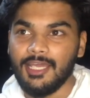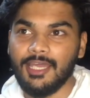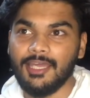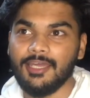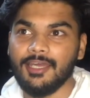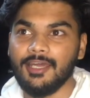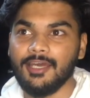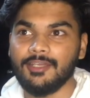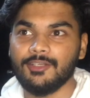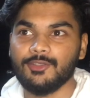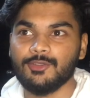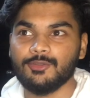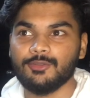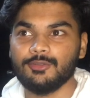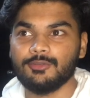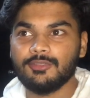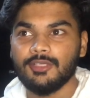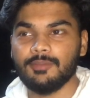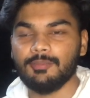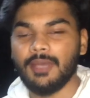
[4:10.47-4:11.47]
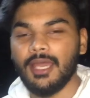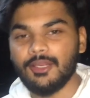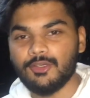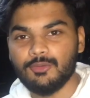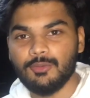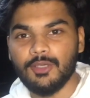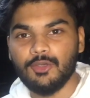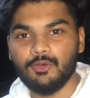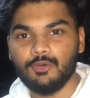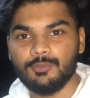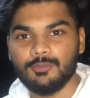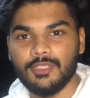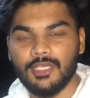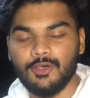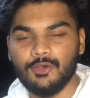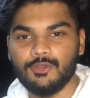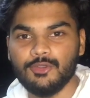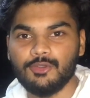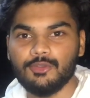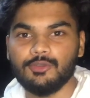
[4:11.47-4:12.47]
I had to come back to my
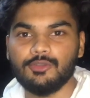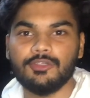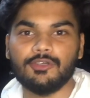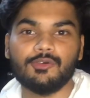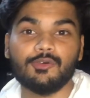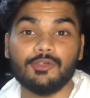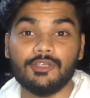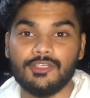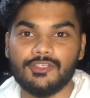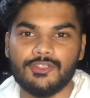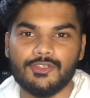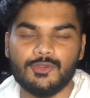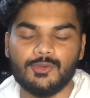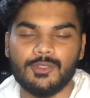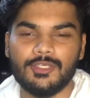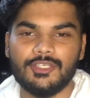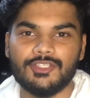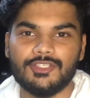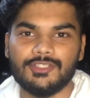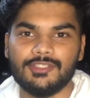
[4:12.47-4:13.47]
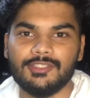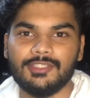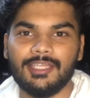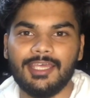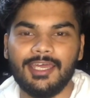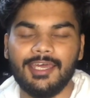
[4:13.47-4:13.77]
hometown due to the corona situation,